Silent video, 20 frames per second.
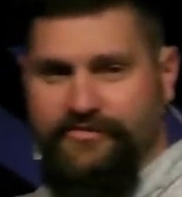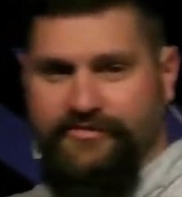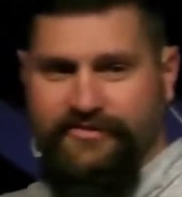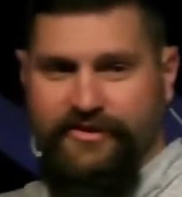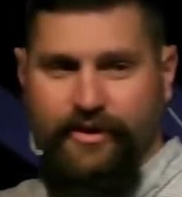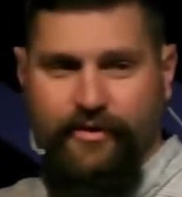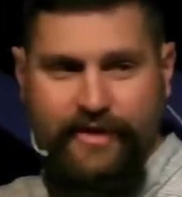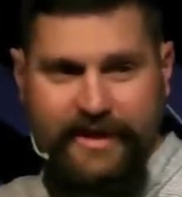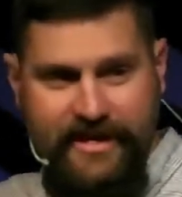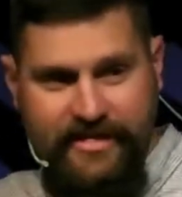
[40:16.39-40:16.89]

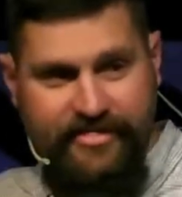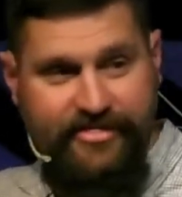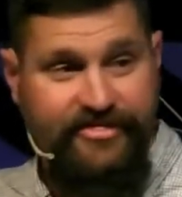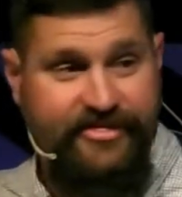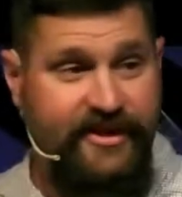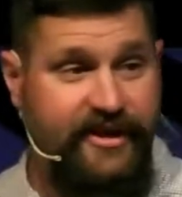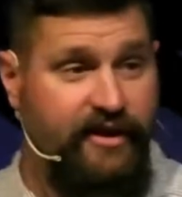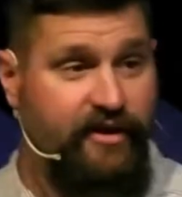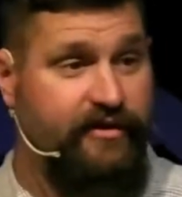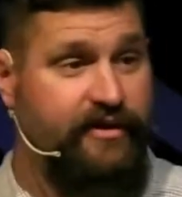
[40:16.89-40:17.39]
So, in
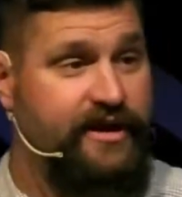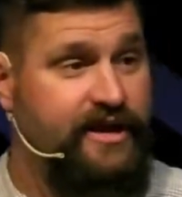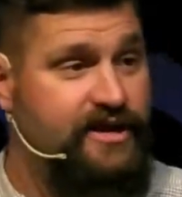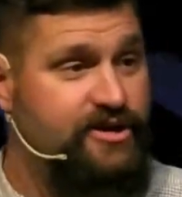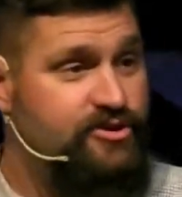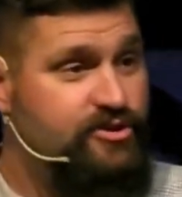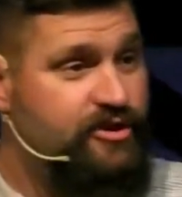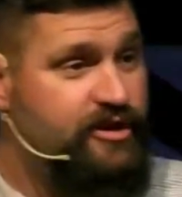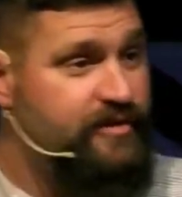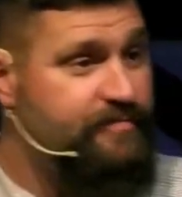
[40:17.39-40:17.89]
theory,
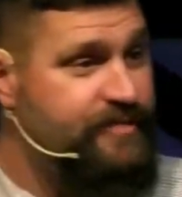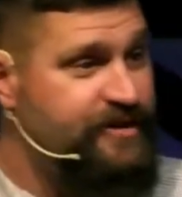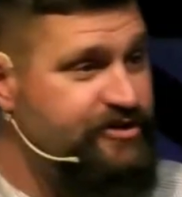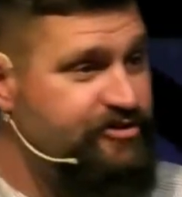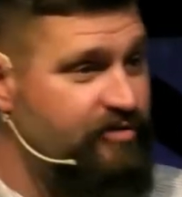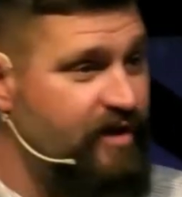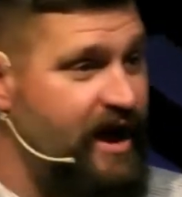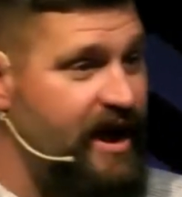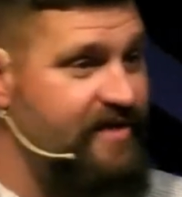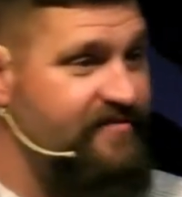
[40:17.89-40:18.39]
you could be
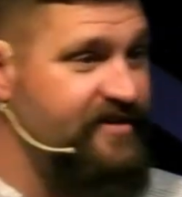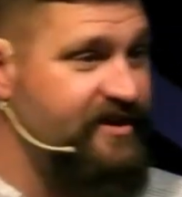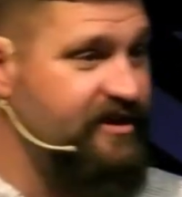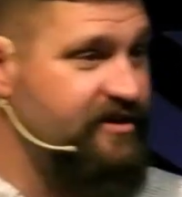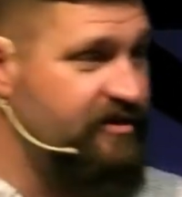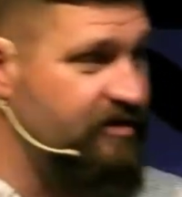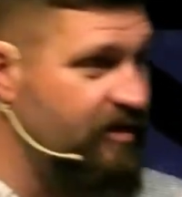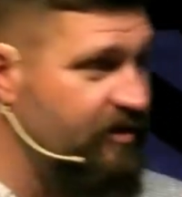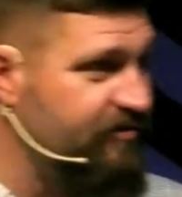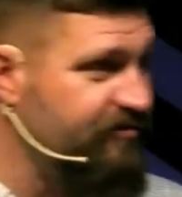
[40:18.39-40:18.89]
driving
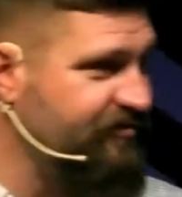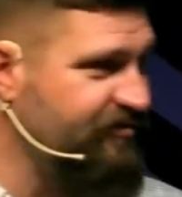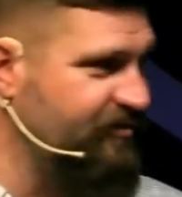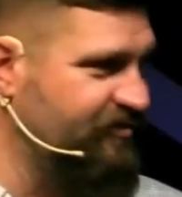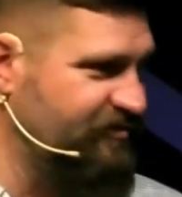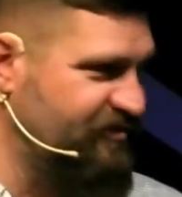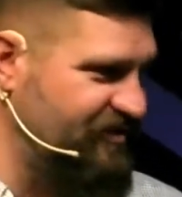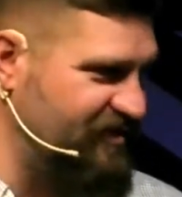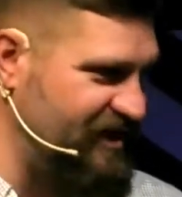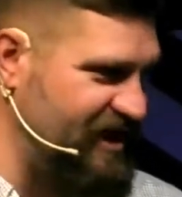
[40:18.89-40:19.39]
closer
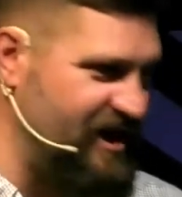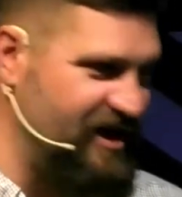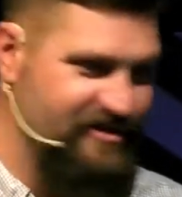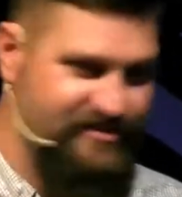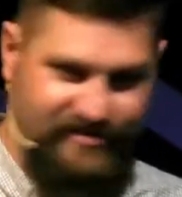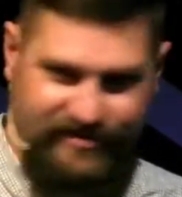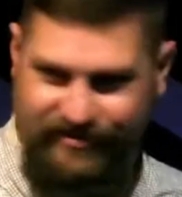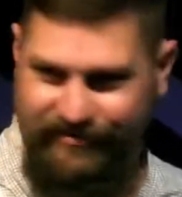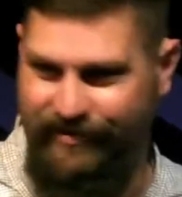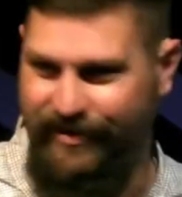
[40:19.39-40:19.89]
to the
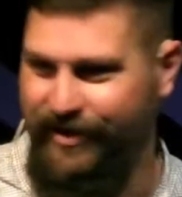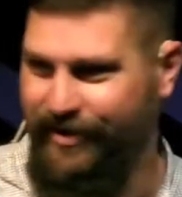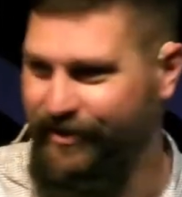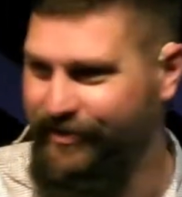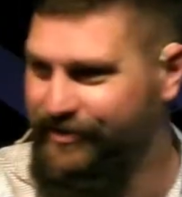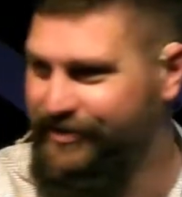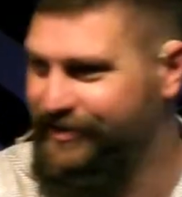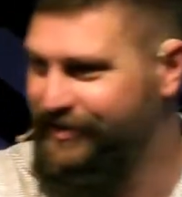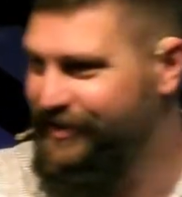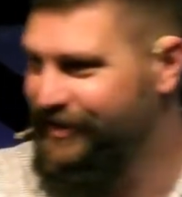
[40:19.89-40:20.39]
edge of the
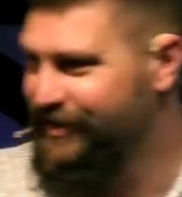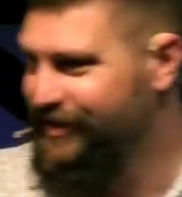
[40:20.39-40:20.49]
road